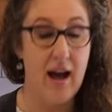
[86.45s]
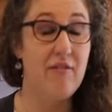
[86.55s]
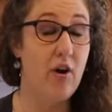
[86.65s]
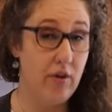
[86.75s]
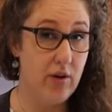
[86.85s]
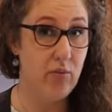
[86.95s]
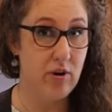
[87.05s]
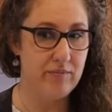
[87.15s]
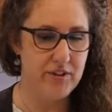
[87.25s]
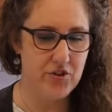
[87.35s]
I've already
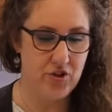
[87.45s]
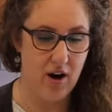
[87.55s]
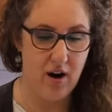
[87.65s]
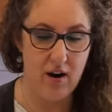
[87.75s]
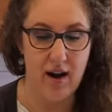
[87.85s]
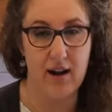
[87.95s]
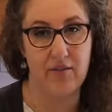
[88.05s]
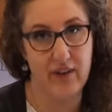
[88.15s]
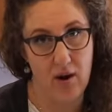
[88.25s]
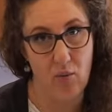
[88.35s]
warmed this jar and
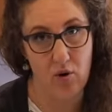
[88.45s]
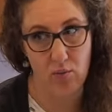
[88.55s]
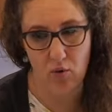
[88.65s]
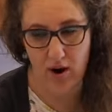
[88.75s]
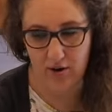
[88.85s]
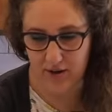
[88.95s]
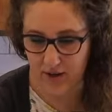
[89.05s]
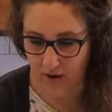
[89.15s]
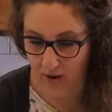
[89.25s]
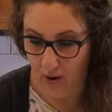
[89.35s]
I've got warm water
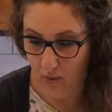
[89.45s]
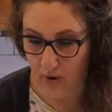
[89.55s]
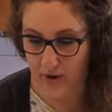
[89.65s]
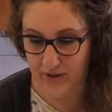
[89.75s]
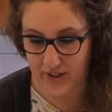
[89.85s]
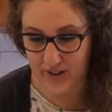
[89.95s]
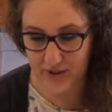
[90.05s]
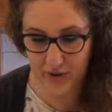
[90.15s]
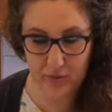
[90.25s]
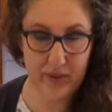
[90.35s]
here. We're using a
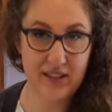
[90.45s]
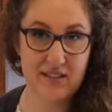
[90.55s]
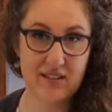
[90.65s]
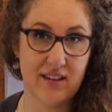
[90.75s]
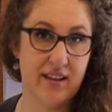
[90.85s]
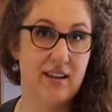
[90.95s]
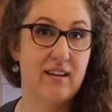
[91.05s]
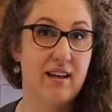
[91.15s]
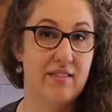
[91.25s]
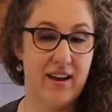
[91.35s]
2-piece
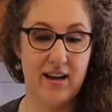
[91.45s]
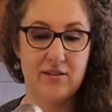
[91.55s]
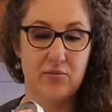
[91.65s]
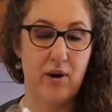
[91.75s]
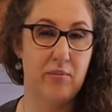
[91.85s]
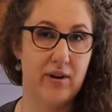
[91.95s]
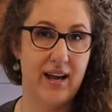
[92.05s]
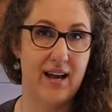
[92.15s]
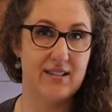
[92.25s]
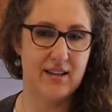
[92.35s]
lid that has a rubber
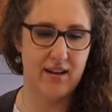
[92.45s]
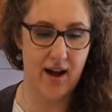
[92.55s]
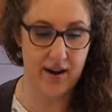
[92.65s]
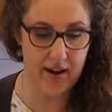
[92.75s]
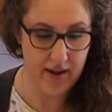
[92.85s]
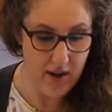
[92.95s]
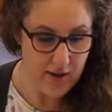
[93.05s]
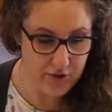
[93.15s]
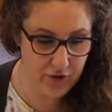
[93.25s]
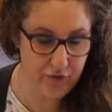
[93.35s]
gasket on it.
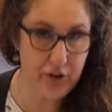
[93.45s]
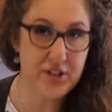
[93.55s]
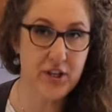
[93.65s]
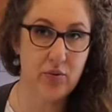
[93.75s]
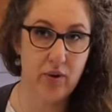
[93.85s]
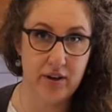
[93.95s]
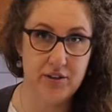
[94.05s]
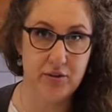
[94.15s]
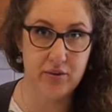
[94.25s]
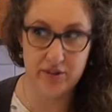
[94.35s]
So the first thing you want to
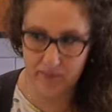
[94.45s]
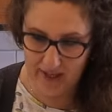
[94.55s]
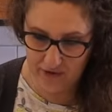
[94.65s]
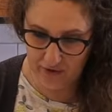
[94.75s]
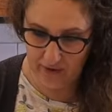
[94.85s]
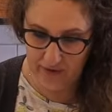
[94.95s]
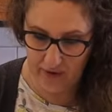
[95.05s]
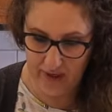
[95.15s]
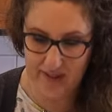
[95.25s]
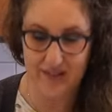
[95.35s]
do is make sure that
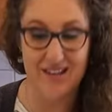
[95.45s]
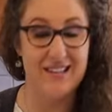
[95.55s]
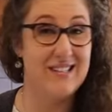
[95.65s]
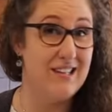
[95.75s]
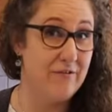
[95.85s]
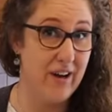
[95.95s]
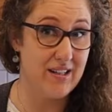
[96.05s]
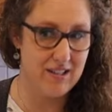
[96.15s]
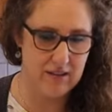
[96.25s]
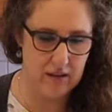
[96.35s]
there isn't any
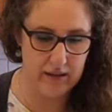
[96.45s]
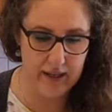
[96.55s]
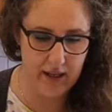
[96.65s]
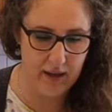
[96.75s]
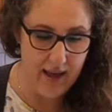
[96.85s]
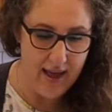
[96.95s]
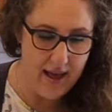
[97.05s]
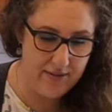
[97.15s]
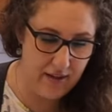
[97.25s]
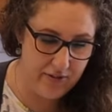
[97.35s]
defect in the lid
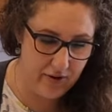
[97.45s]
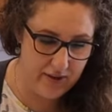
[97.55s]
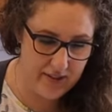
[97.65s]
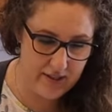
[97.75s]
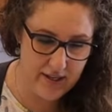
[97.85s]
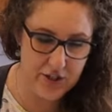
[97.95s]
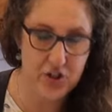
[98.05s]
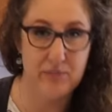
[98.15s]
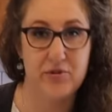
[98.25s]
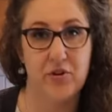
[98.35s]
and that there isn't any
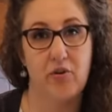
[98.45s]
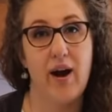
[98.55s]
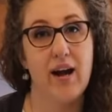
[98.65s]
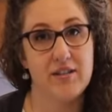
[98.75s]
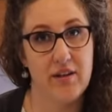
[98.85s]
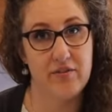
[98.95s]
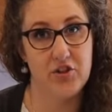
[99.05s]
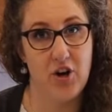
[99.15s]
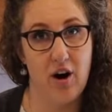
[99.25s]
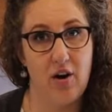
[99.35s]
chips or cracks on the
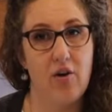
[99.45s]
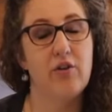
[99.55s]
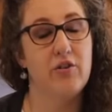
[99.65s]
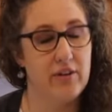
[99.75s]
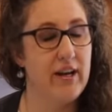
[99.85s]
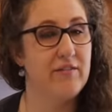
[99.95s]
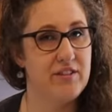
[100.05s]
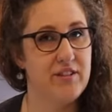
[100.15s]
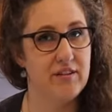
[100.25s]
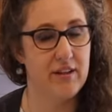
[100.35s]
jar, or you could have
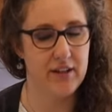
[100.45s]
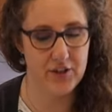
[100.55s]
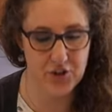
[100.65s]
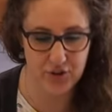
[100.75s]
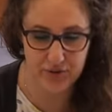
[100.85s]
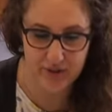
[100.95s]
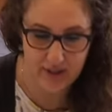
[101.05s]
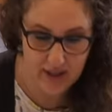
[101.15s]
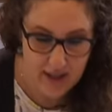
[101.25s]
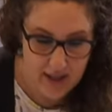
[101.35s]
sealing issues.